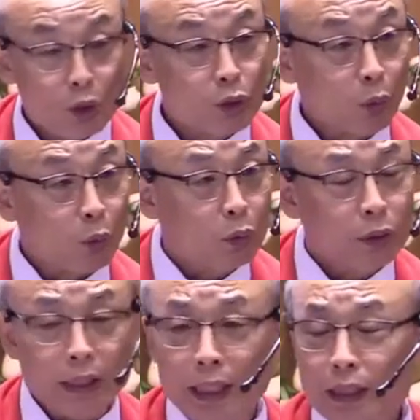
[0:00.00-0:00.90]
So
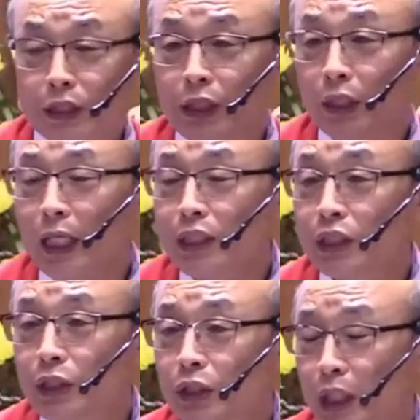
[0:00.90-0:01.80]
that is the
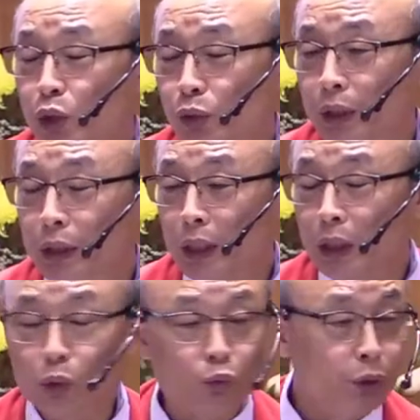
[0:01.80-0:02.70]
lesson, actually,
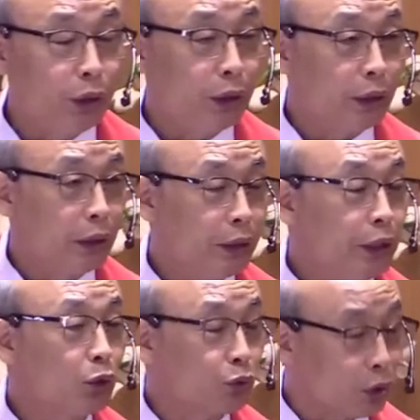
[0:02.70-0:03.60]
that we
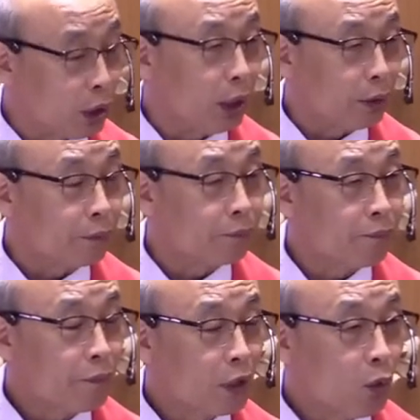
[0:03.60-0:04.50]
need to learn.
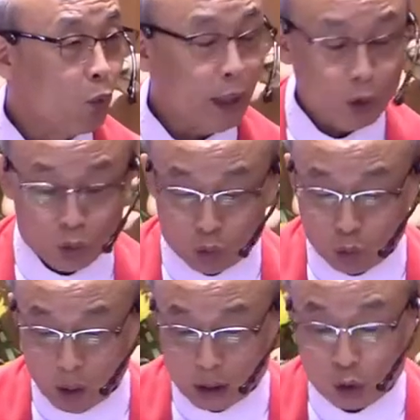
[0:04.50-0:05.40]
When we
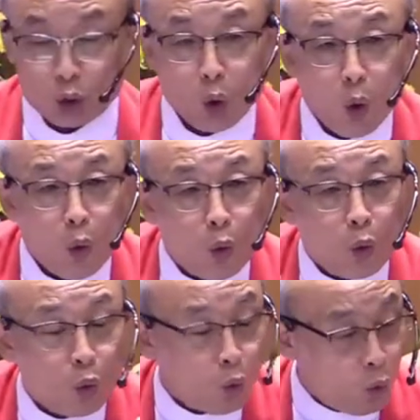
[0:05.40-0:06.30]
are so
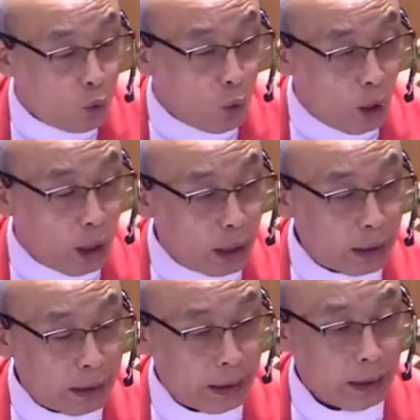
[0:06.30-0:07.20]

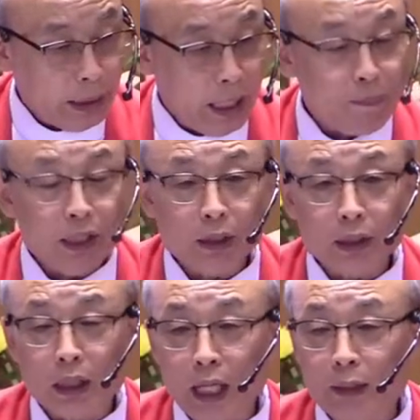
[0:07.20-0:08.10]
having a
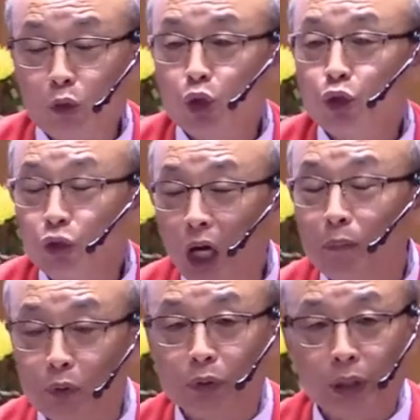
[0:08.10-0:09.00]
life of
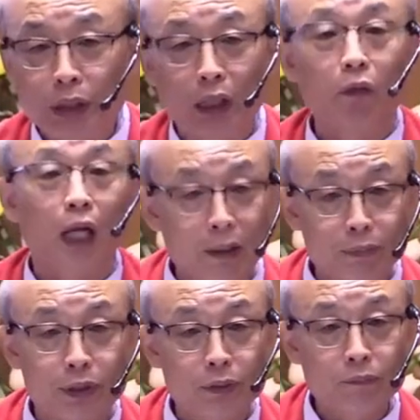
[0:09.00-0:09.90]
trouble in our lives,